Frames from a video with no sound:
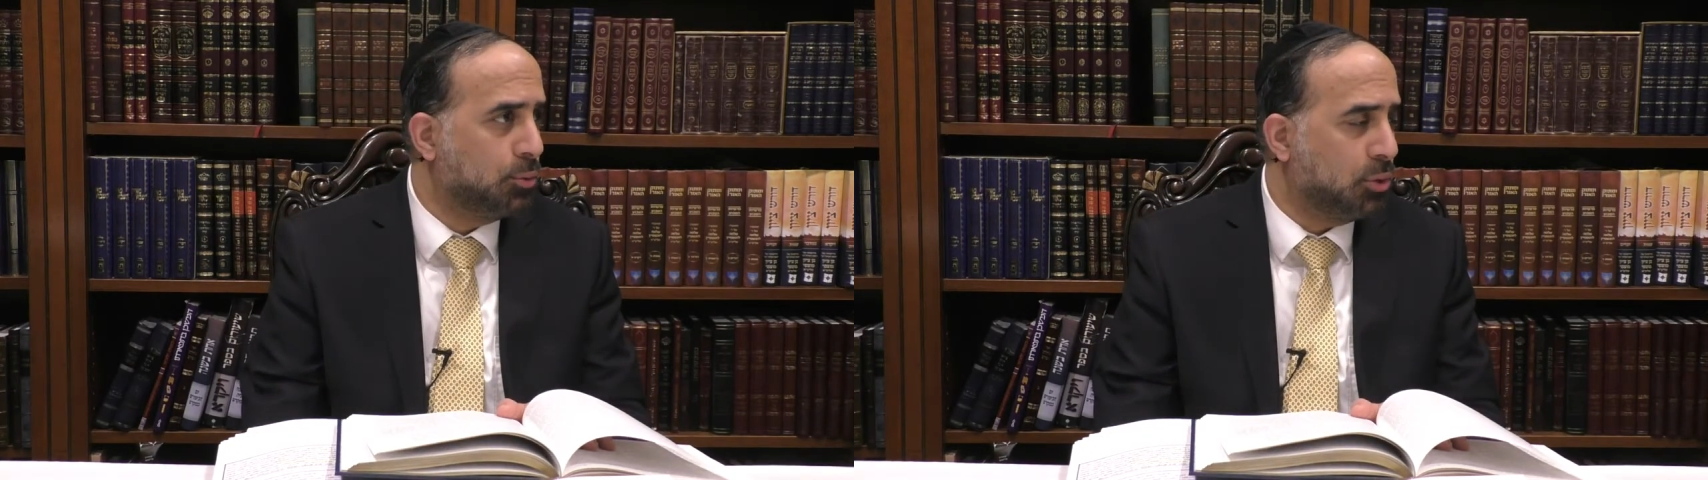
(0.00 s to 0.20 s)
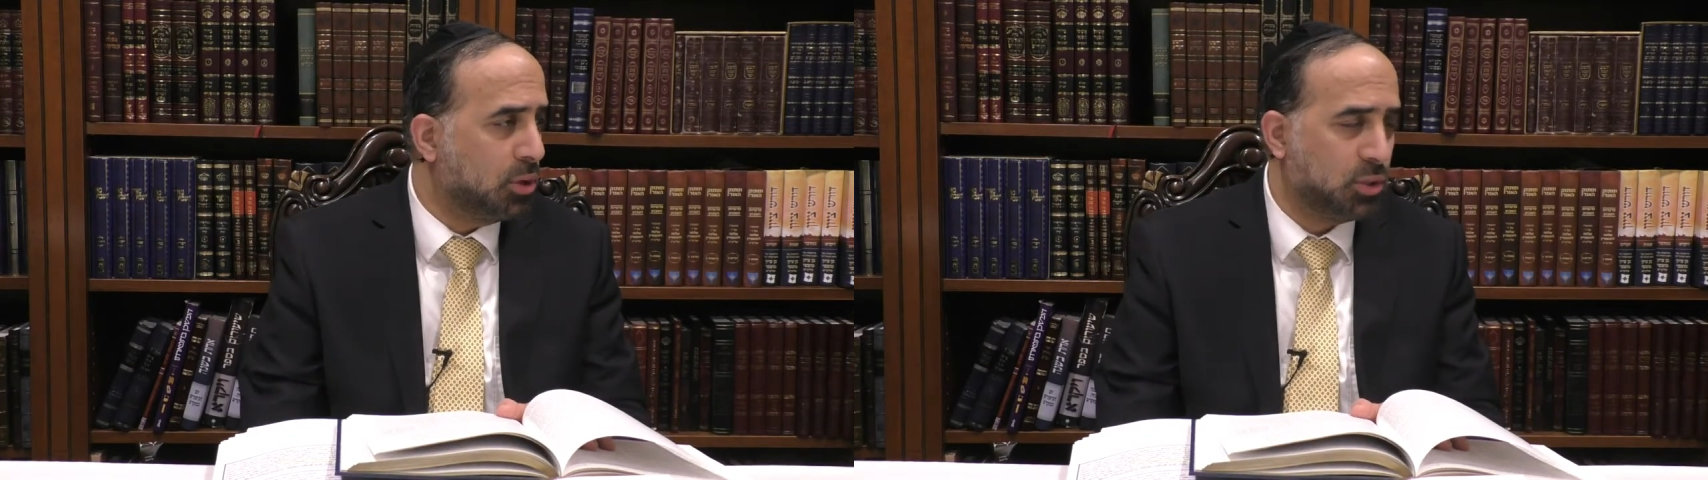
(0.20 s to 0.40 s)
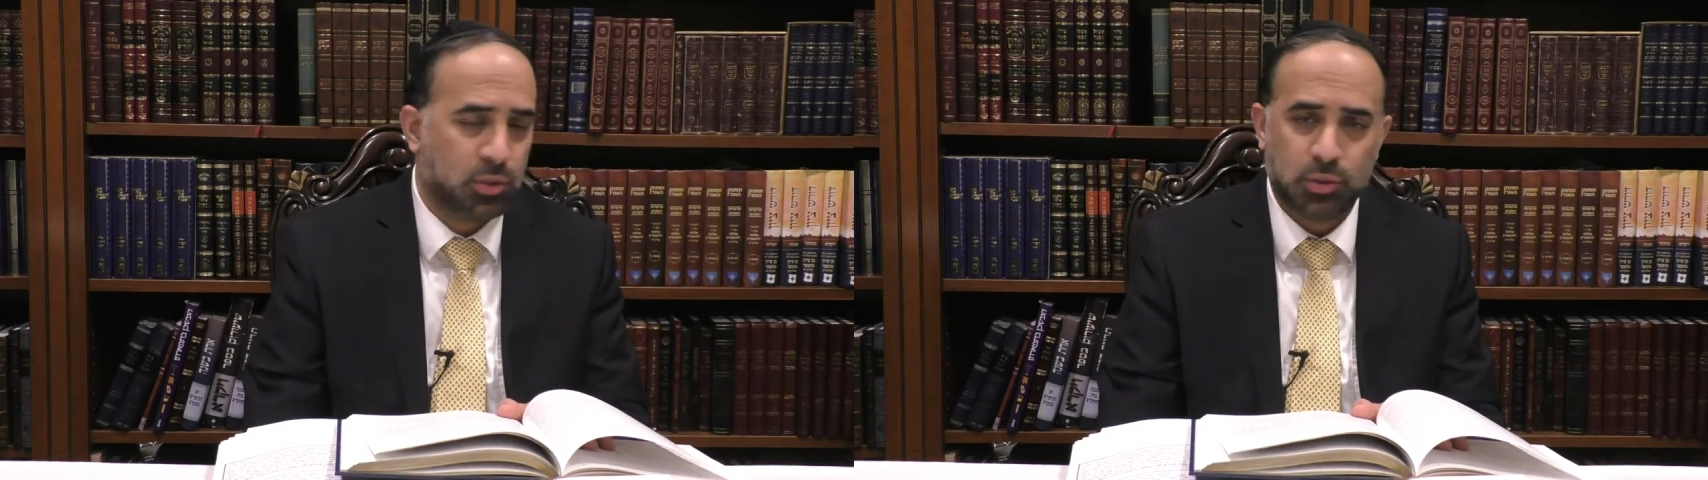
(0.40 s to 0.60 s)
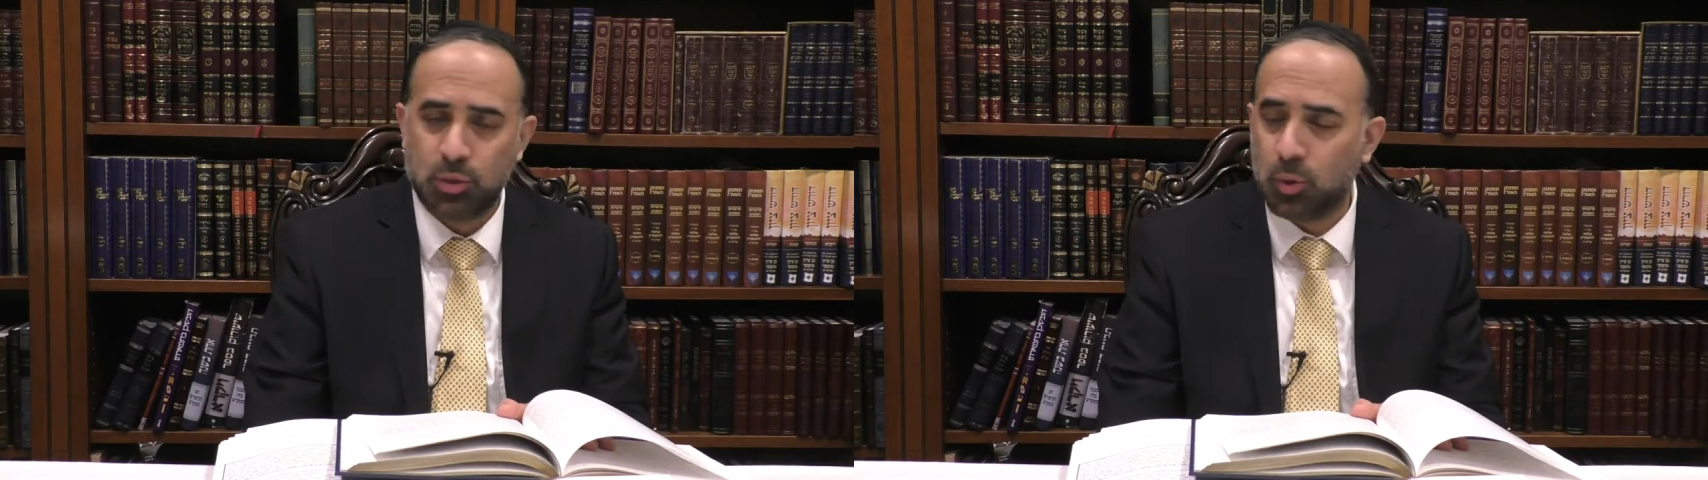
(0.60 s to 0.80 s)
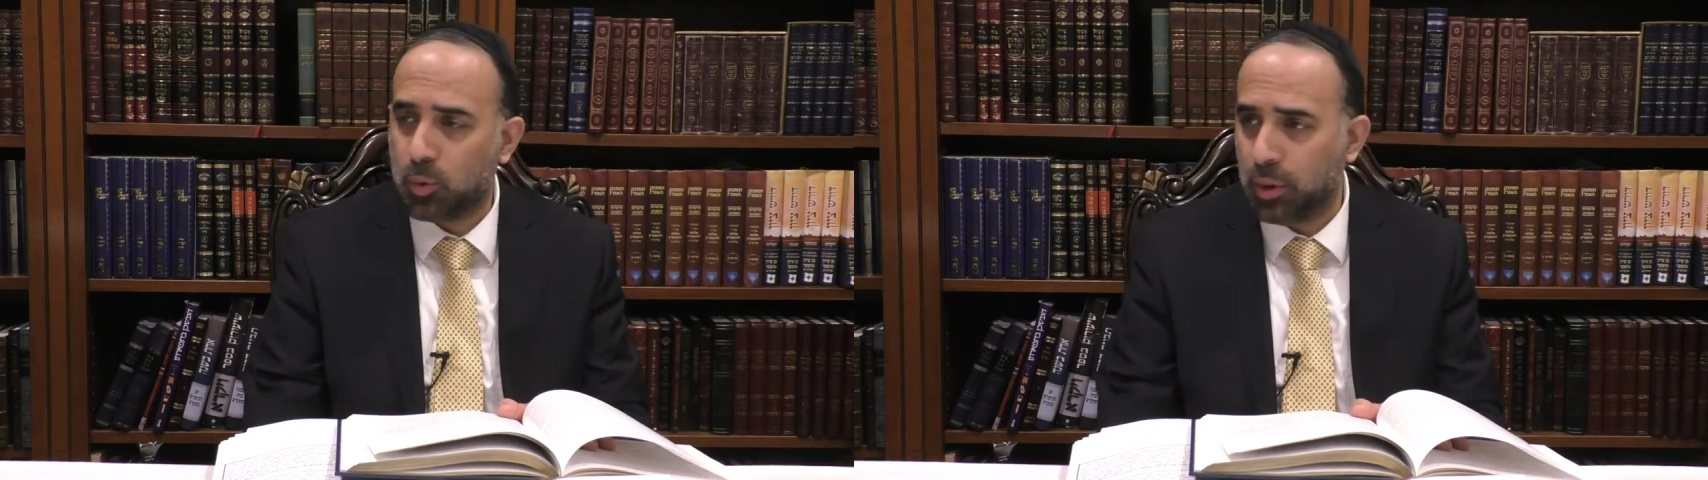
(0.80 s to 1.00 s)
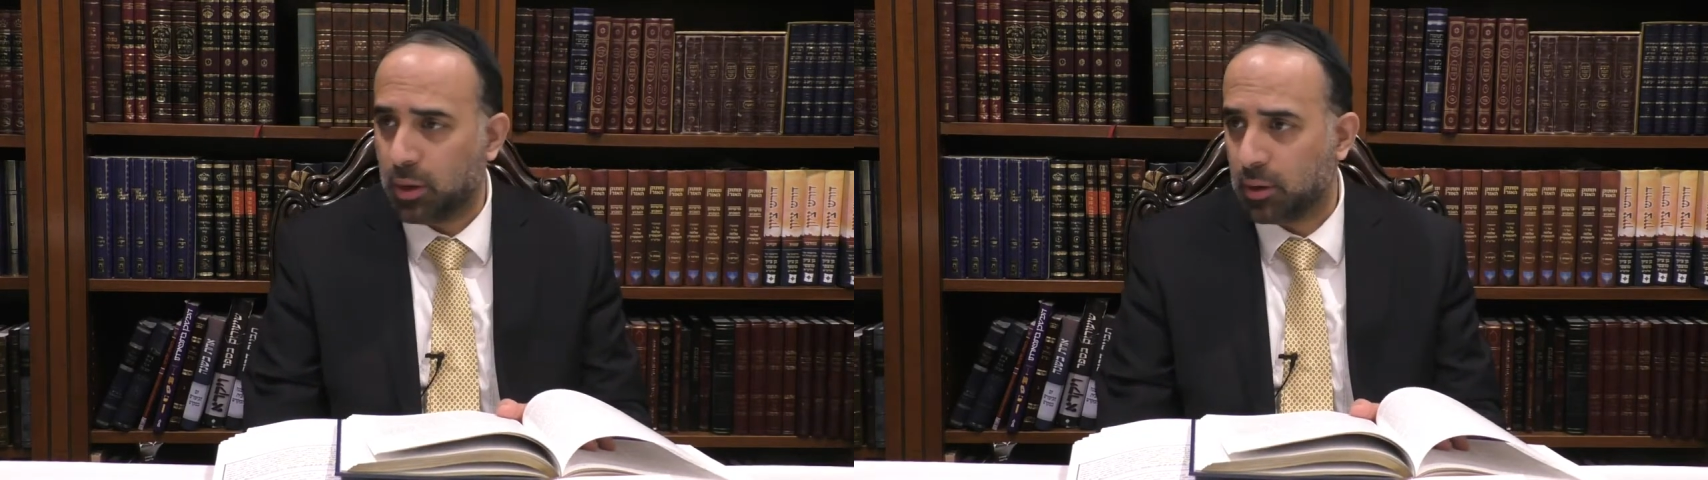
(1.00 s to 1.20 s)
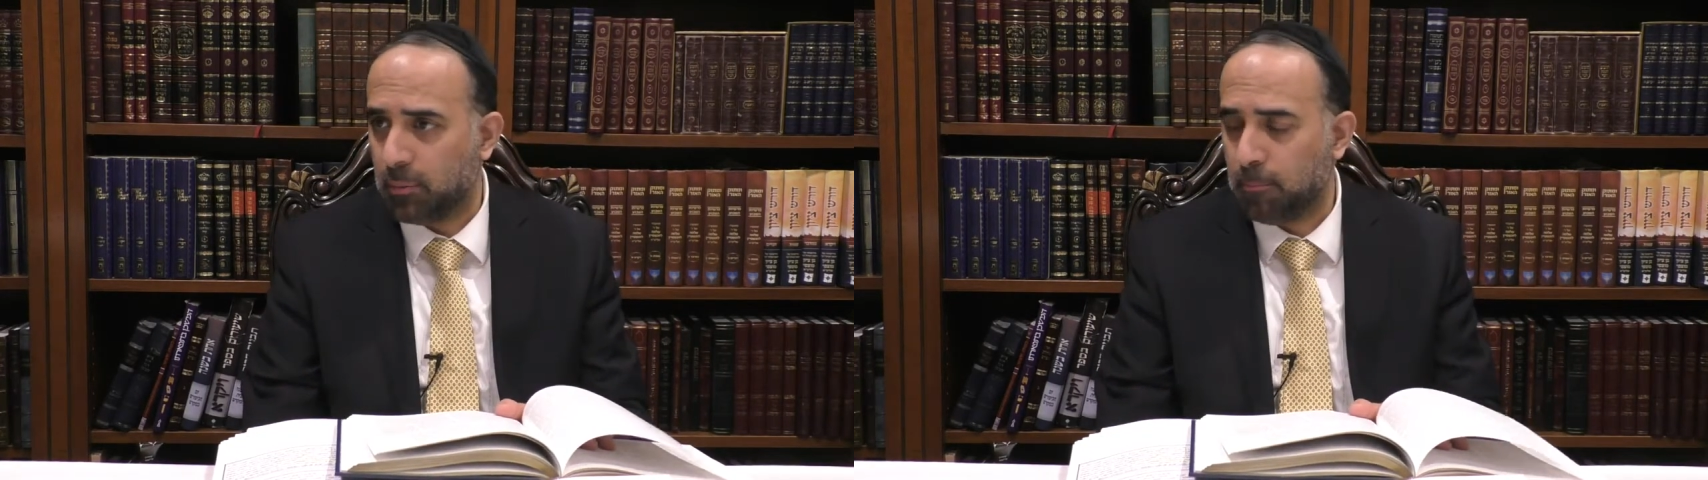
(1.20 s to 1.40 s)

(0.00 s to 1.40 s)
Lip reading: rush so quick?